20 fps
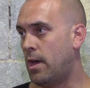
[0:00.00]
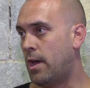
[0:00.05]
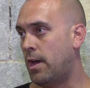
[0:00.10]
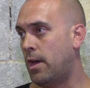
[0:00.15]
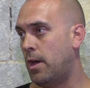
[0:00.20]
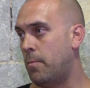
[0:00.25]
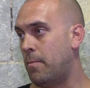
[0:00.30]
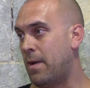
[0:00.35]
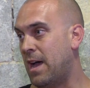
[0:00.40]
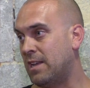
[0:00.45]

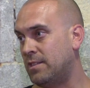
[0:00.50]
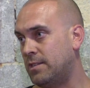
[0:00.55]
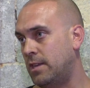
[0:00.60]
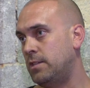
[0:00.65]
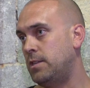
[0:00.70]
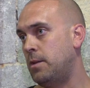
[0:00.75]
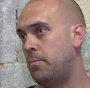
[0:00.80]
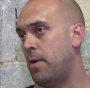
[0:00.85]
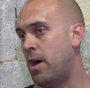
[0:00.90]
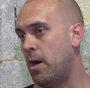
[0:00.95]
um, as a
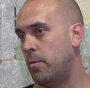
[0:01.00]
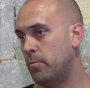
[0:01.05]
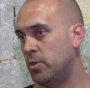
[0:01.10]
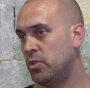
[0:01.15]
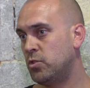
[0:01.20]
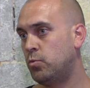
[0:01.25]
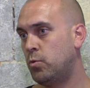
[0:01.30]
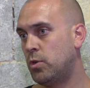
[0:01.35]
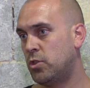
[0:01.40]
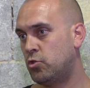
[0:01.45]

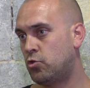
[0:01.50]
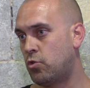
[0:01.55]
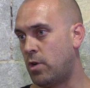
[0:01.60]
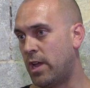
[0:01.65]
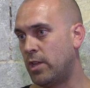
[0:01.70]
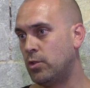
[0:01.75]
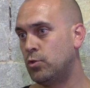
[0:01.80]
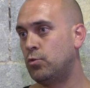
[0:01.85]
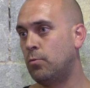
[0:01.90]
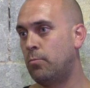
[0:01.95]
department, we're
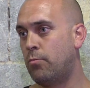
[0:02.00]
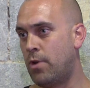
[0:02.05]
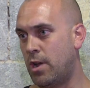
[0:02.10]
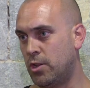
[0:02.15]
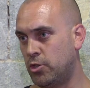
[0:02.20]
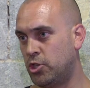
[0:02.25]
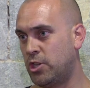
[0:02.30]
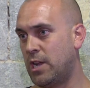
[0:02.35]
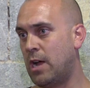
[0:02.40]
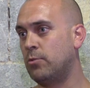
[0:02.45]
trying to
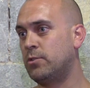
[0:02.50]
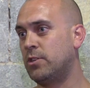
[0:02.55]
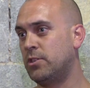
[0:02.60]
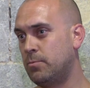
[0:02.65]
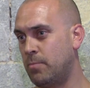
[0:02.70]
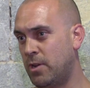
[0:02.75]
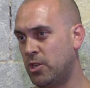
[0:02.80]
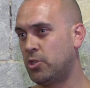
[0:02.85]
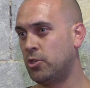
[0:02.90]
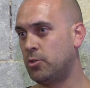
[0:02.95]
branch out
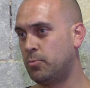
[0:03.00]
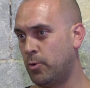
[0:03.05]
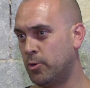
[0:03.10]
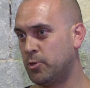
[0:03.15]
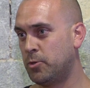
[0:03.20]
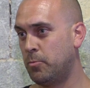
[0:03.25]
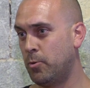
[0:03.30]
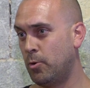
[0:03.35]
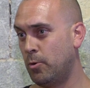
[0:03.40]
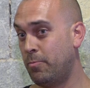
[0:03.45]
as much as
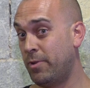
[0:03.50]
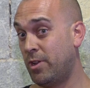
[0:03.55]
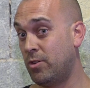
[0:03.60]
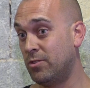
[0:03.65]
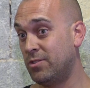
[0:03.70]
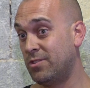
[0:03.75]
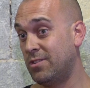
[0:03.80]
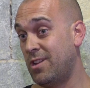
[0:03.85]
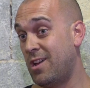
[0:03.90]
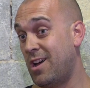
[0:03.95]
possible
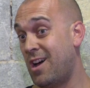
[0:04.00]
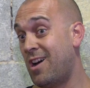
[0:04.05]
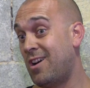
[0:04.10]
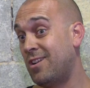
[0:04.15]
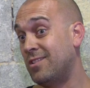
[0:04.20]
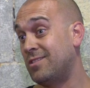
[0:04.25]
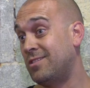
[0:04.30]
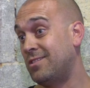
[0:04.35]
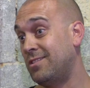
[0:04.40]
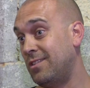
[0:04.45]
because
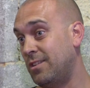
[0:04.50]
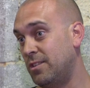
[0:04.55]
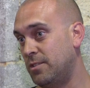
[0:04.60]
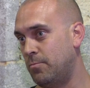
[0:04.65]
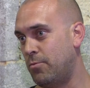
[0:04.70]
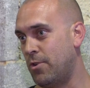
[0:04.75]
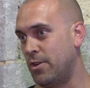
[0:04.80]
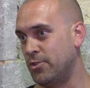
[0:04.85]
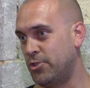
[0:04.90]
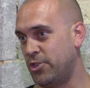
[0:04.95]
art is
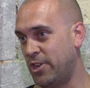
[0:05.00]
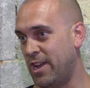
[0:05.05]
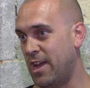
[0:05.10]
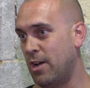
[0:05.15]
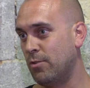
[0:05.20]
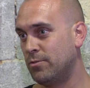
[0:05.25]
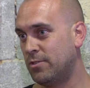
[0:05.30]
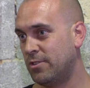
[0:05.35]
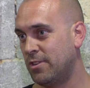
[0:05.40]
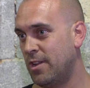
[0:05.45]
branching
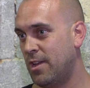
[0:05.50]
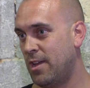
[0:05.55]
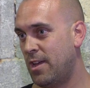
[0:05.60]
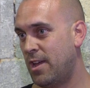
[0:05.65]
out,